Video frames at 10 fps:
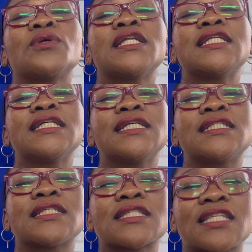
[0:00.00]
We
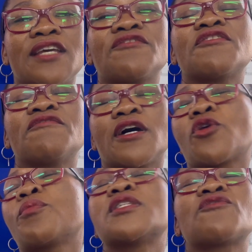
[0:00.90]
need safe
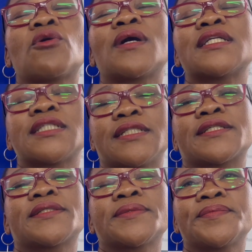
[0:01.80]
environments for our children.